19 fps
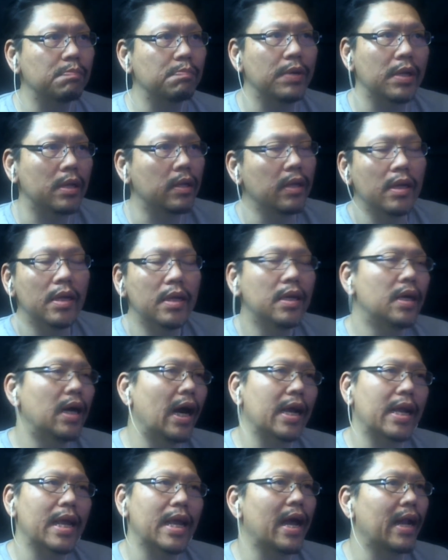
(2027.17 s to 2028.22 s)
But
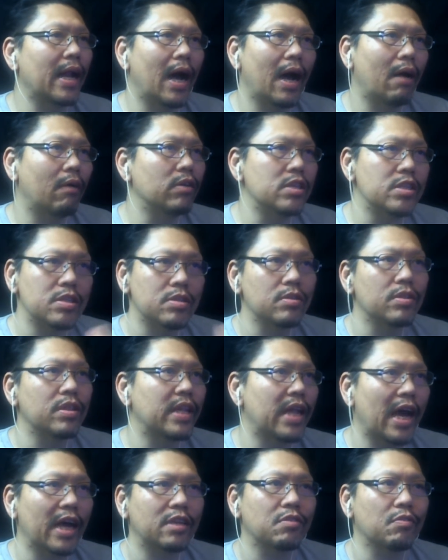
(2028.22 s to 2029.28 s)
again, I always do the
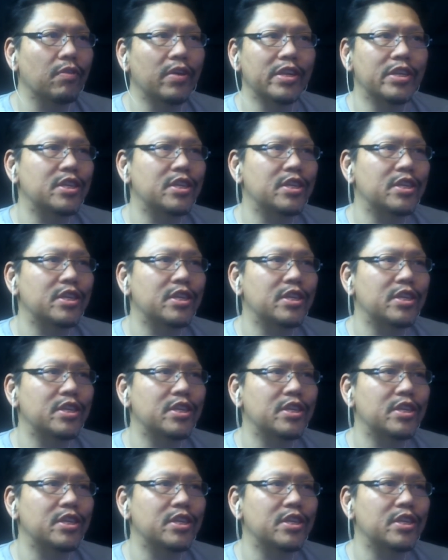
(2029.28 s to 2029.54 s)
natural way.